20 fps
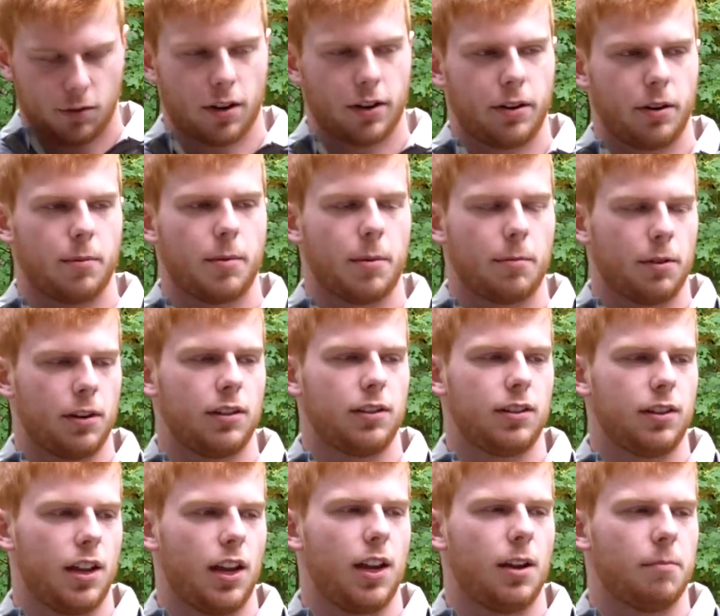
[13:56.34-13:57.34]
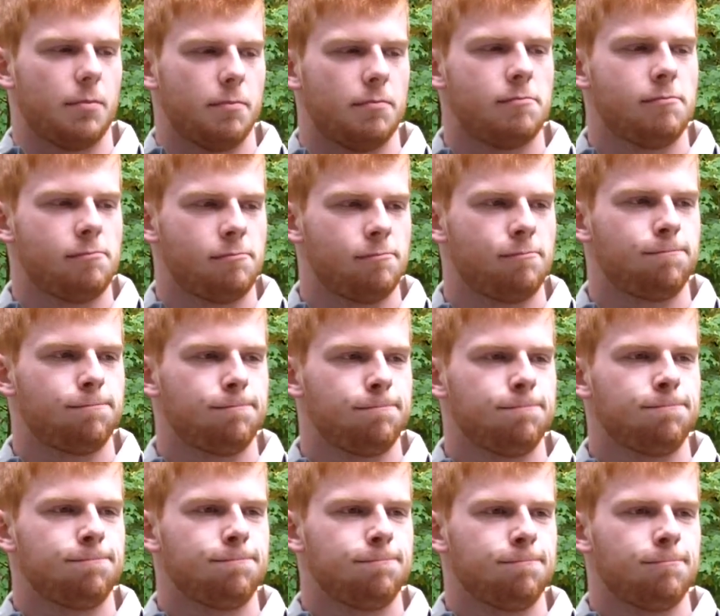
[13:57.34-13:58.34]
to remember his name
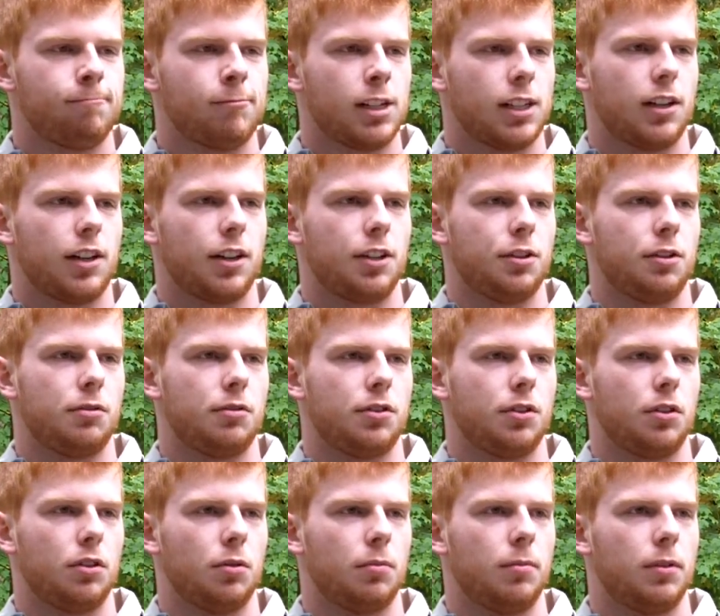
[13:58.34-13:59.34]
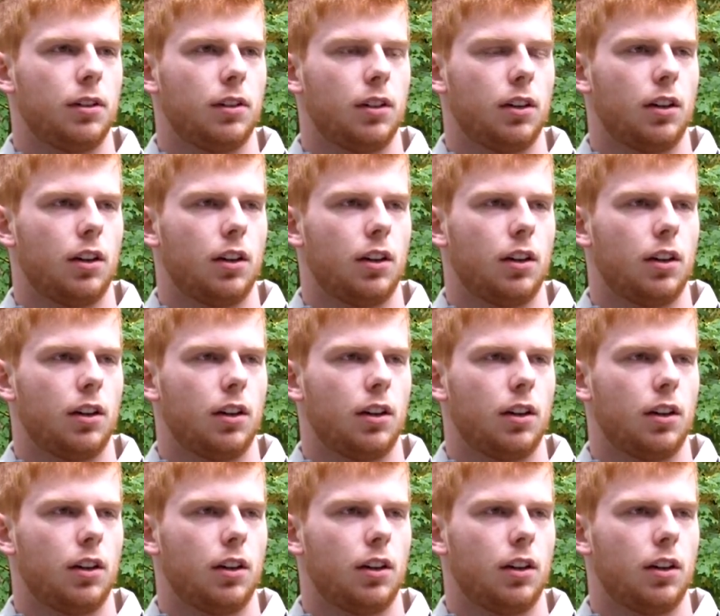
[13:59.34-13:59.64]
on YouTube.